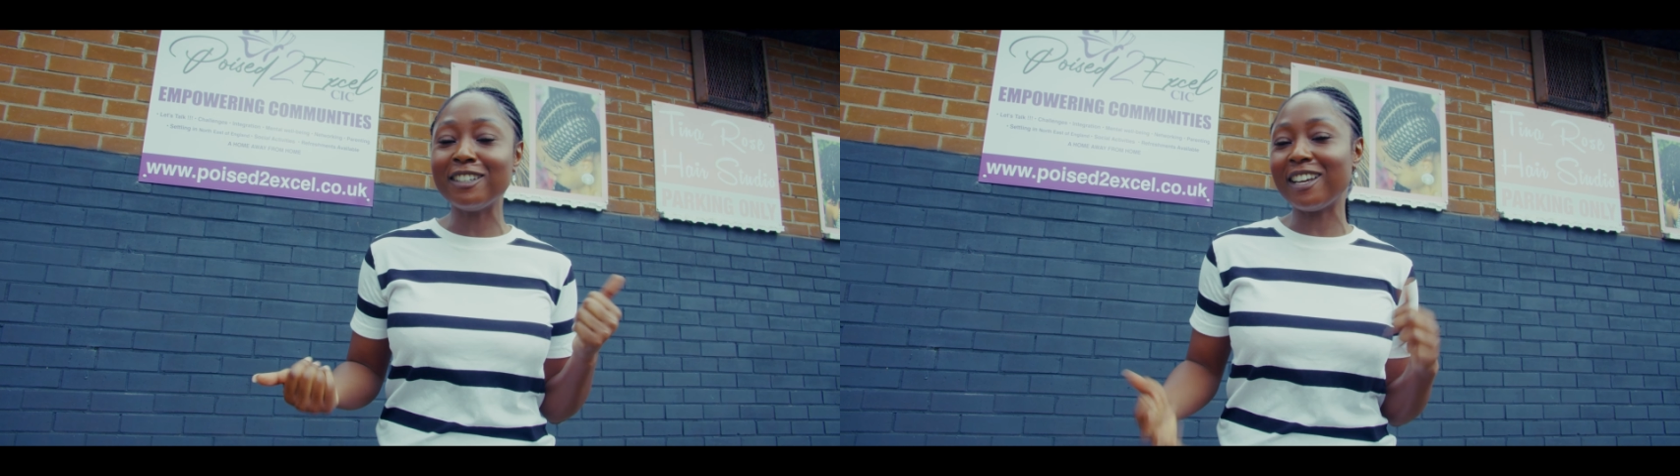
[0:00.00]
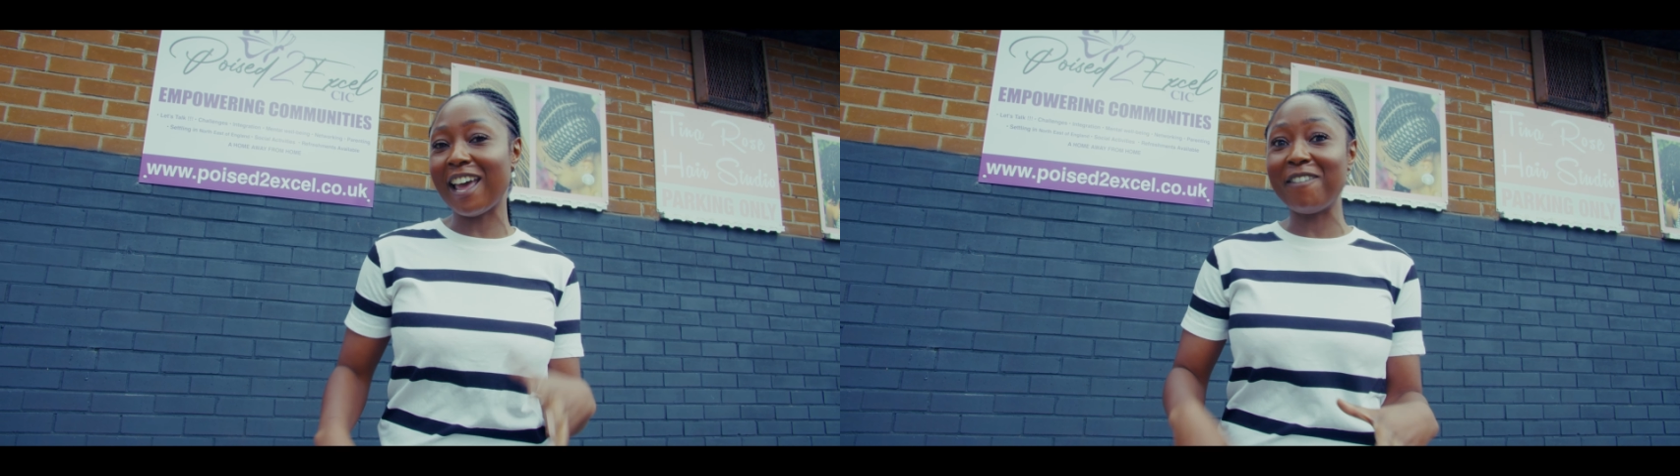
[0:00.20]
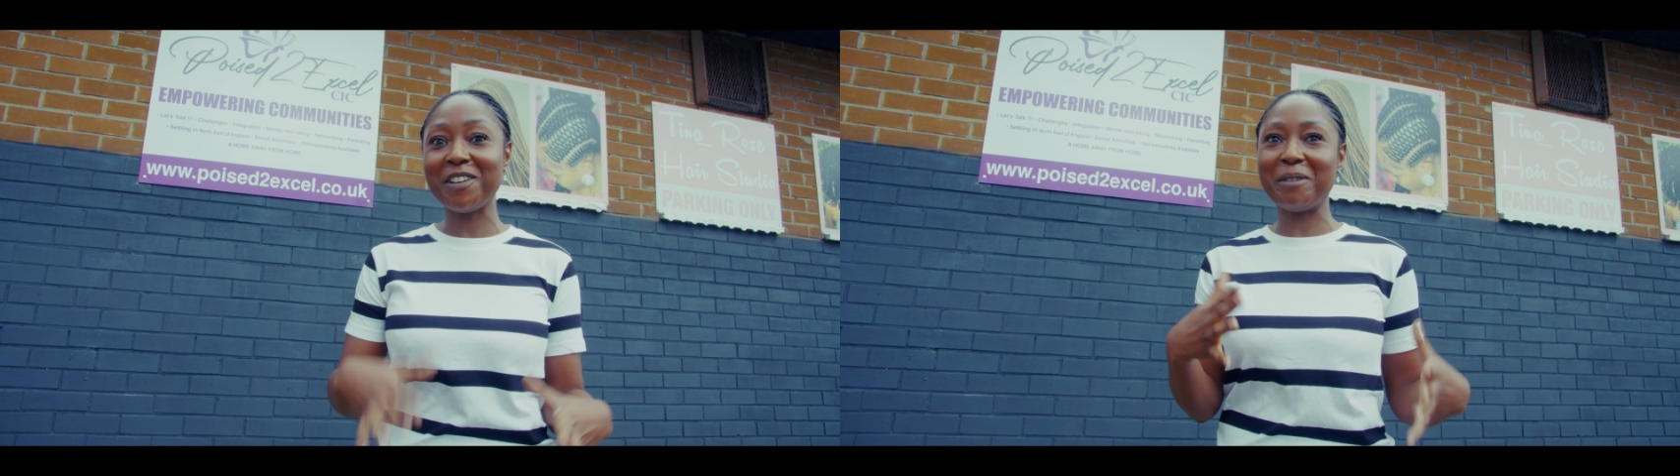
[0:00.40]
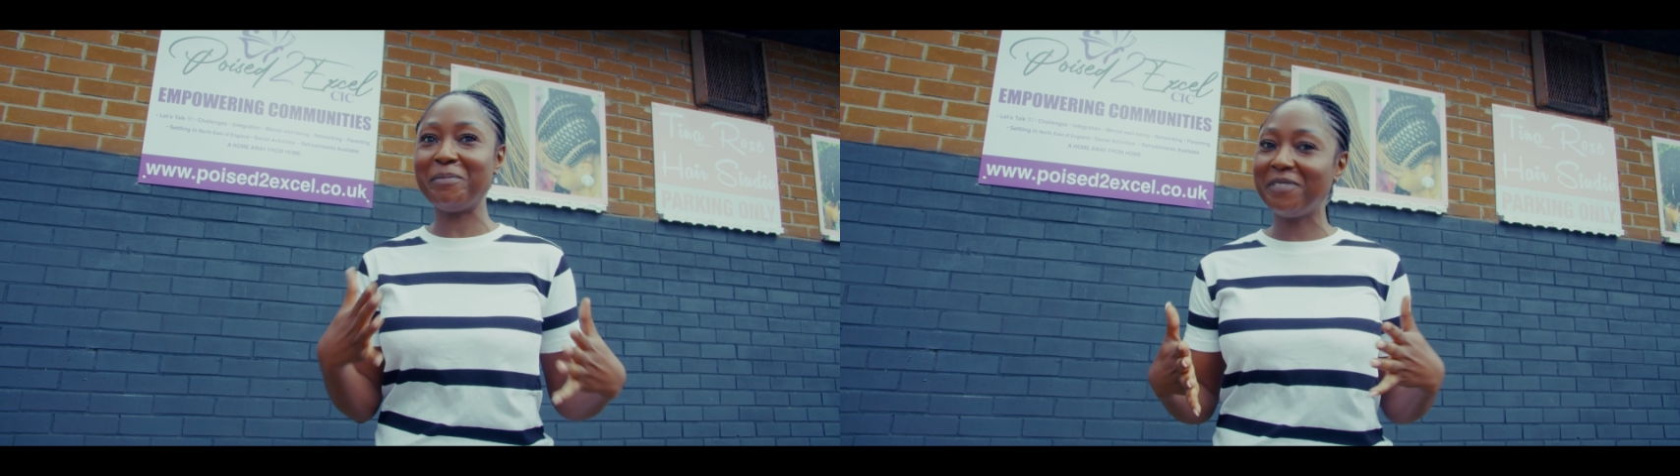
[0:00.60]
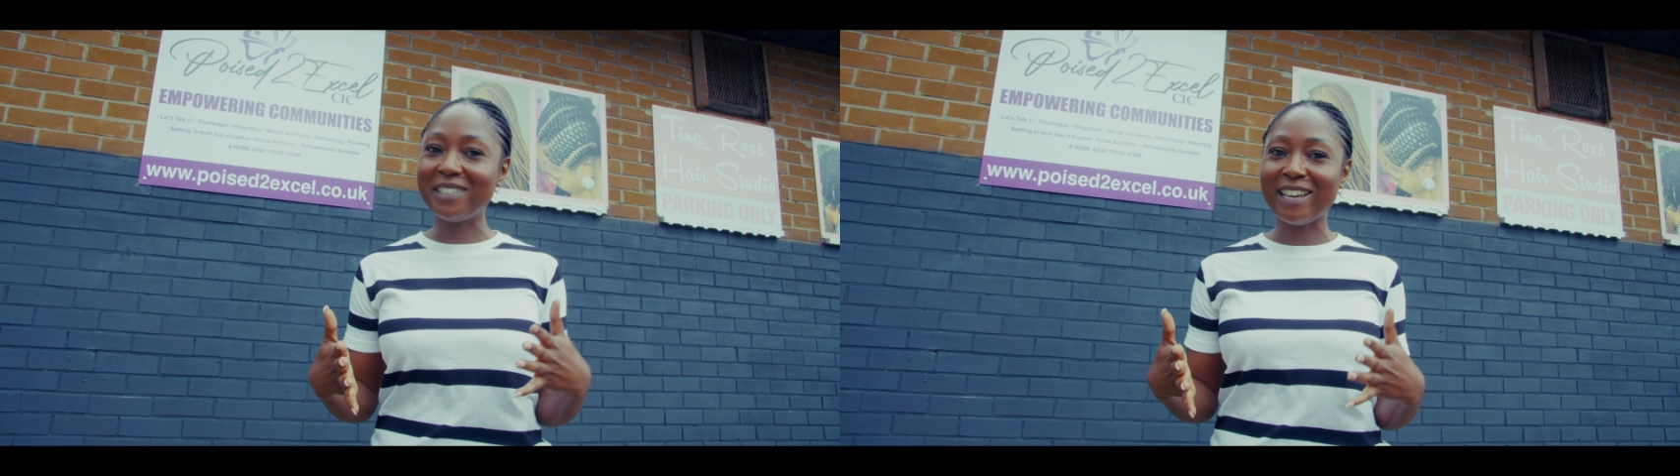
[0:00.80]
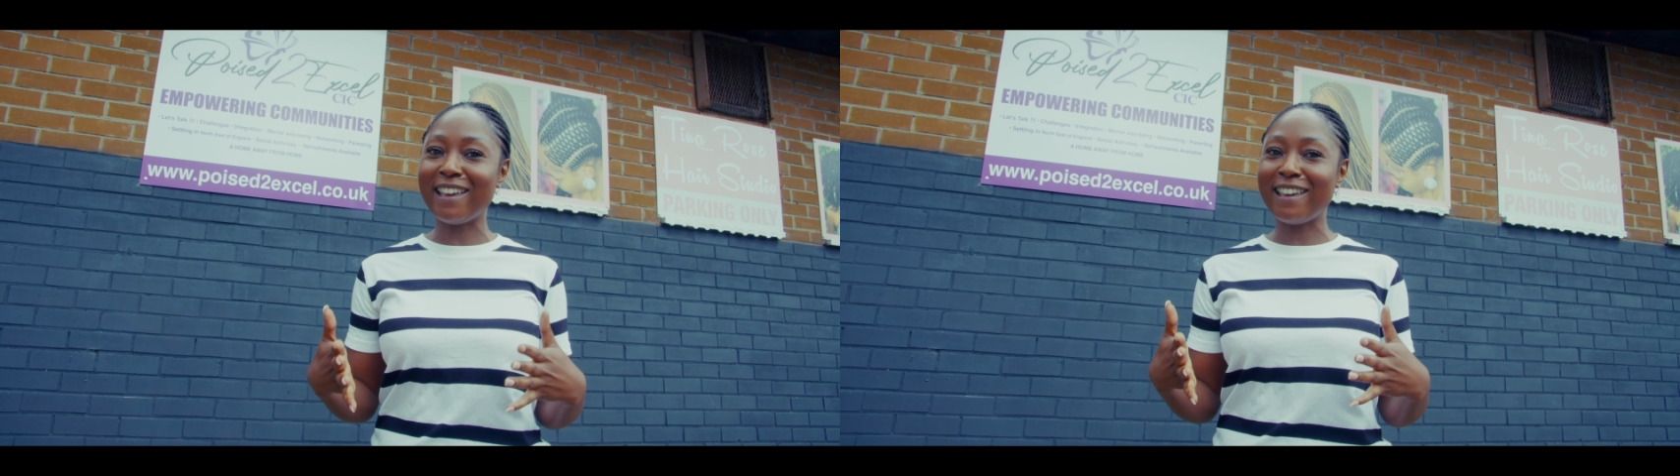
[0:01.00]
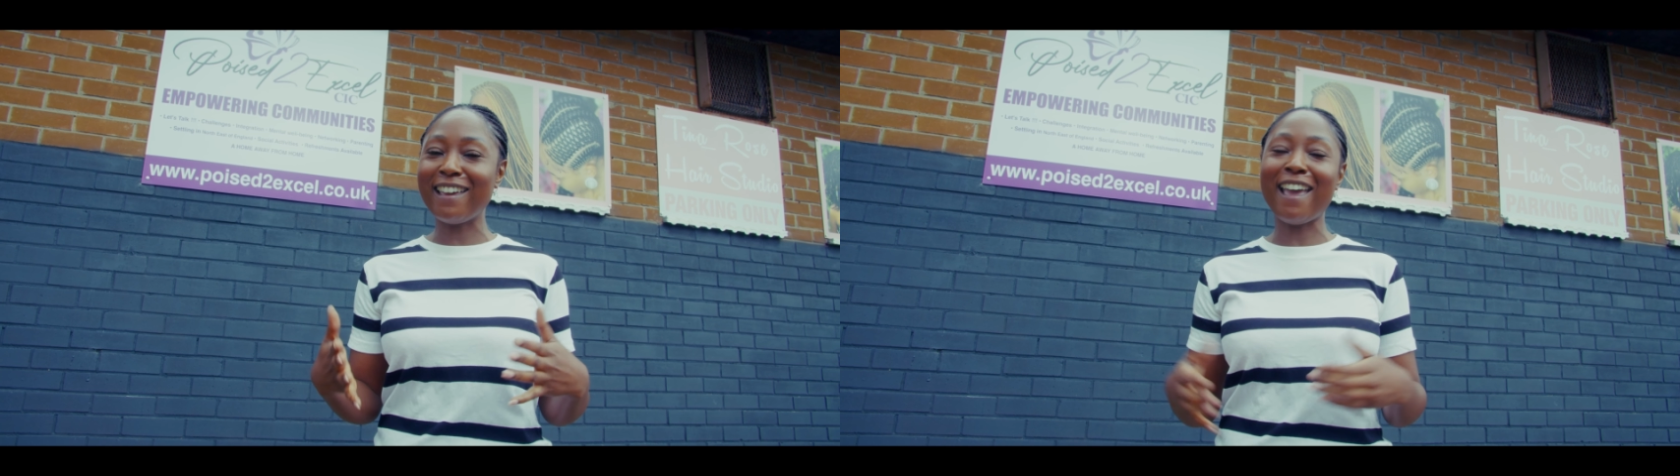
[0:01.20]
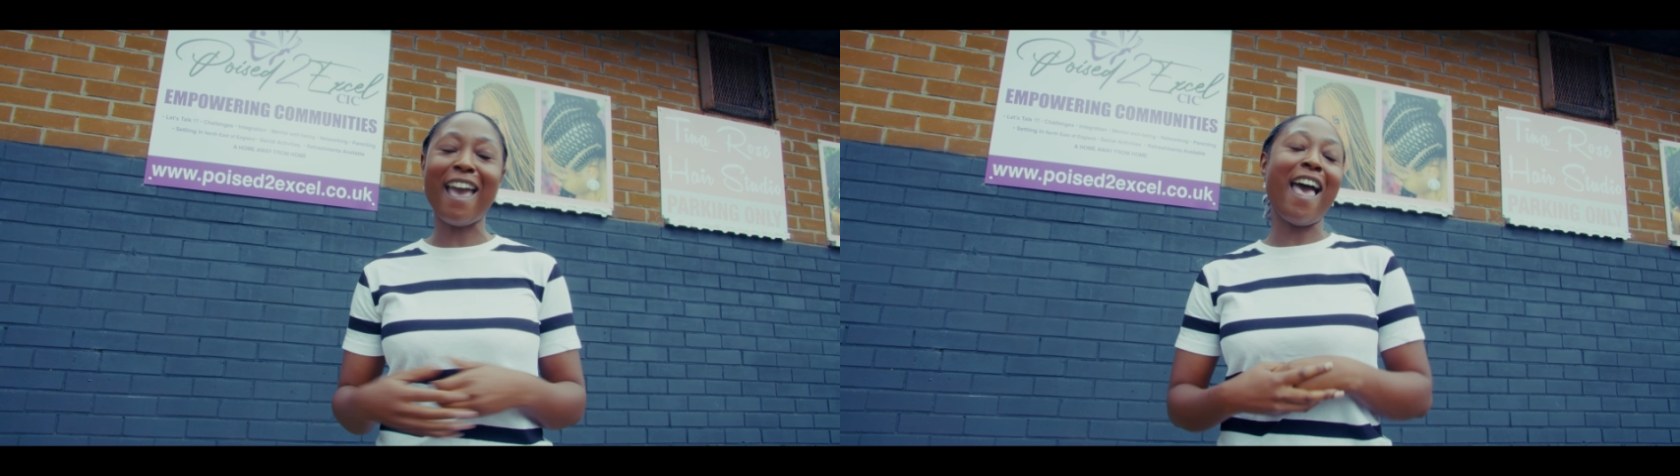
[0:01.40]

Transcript: you can have a cup of tea,